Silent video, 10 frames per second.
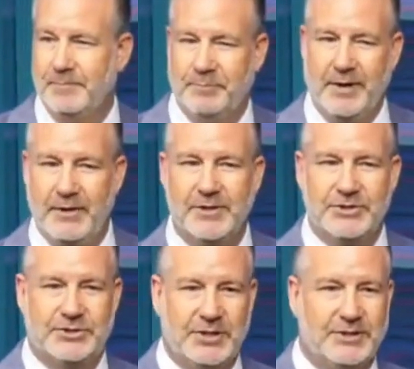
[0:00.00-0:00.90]
Prayer is
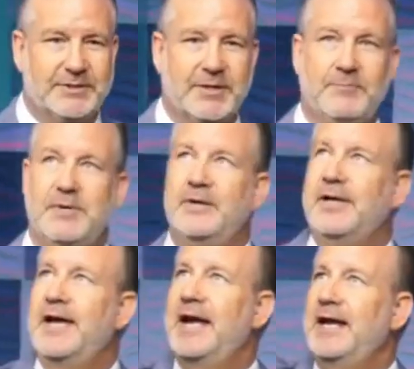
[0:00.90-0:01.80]
just
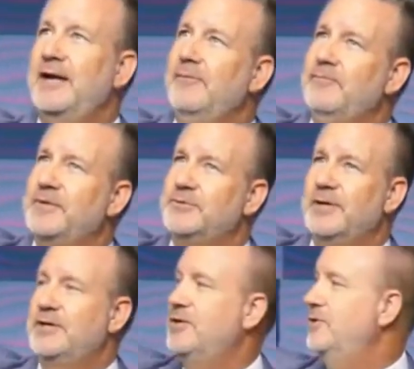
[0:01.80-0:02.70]
communicating
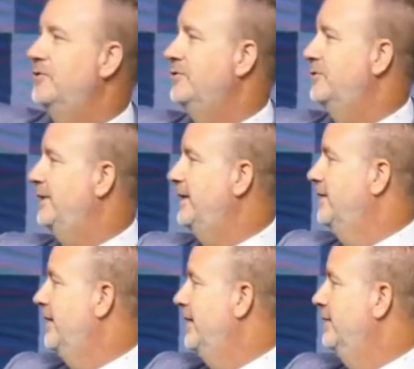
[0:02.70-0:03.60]
between you and
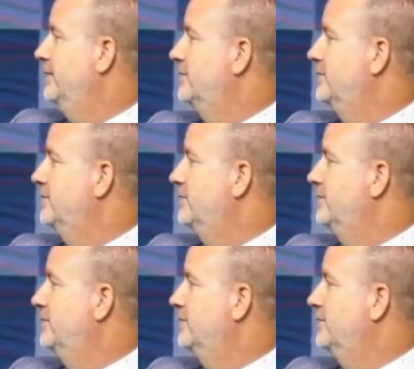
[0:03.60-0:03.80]
God.